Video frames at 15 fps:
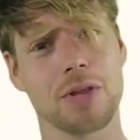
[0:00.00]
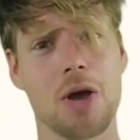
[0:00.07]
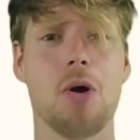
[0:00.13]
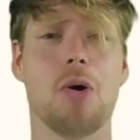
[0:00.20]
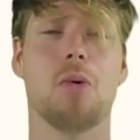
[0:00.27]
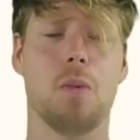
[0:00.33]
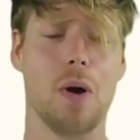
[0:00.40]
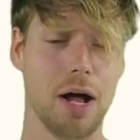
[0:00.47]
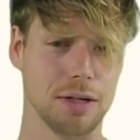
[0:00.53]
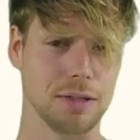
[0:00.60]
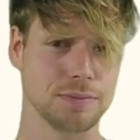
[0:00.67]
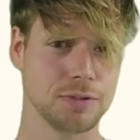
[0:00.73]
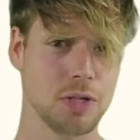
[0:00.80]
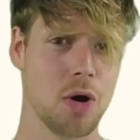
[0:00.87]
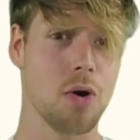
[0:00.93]
Well,
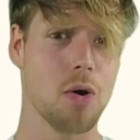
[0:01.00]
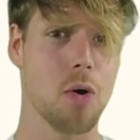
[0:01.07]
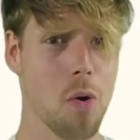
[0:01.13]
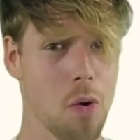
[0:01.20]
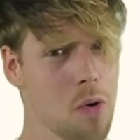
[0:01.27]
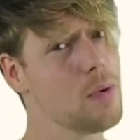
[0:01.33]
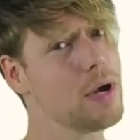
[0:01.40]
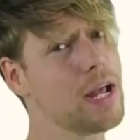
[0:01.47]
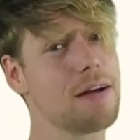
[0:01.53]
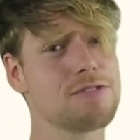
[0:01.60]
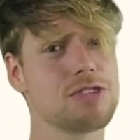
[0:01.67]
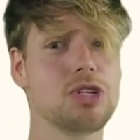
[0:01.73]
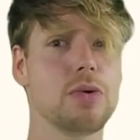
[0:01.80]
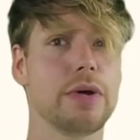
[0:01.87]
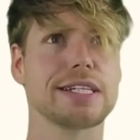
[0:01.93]
all we have to do
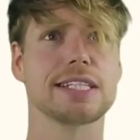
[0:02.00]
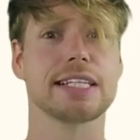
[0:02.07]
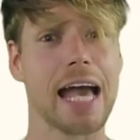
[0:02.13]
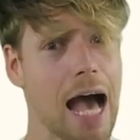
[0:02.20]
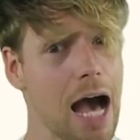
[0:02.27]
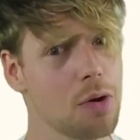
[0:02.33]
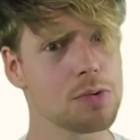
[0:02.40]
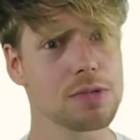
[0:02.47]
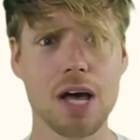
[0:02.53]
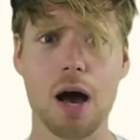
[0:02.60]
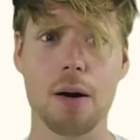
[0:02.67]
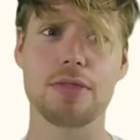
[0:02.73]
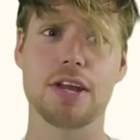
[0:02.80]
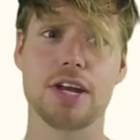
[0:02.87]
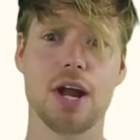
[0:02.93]
is count up the
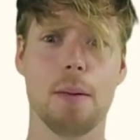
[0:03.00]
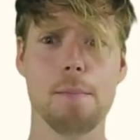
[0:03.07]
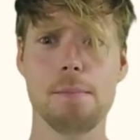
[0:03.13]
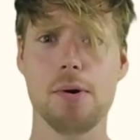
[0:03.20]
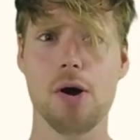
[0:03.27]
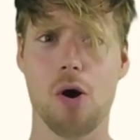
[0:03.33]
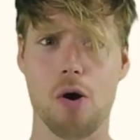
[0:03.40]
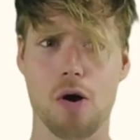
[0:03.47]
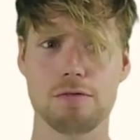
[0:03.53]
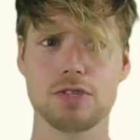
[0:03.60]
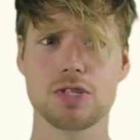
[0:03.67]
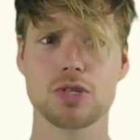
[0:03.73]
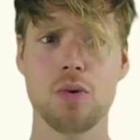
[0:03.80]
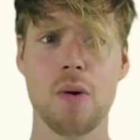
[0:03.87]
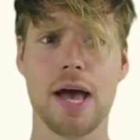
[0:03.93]
number of
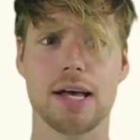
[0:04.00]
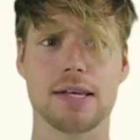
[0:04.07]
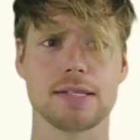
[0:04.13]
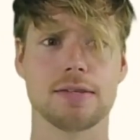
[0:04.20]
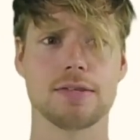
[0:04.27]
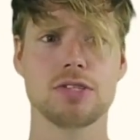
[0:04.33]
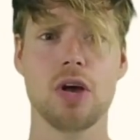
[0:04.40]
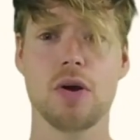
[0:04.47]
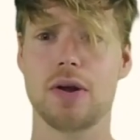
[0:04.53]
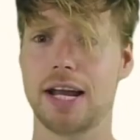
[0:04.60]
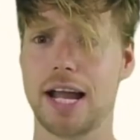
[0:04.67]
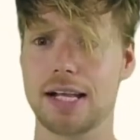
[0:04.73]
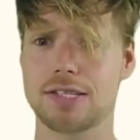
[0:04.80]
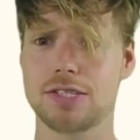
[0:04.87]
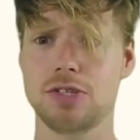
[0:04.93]
squares. So let's
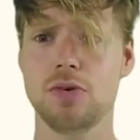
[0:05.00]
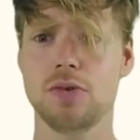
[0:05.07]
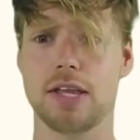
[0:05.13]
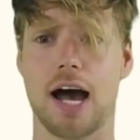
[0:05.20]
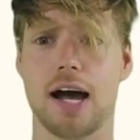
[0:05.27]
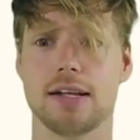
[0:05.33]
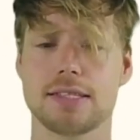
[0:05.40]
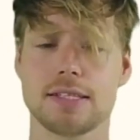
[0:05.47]
do that.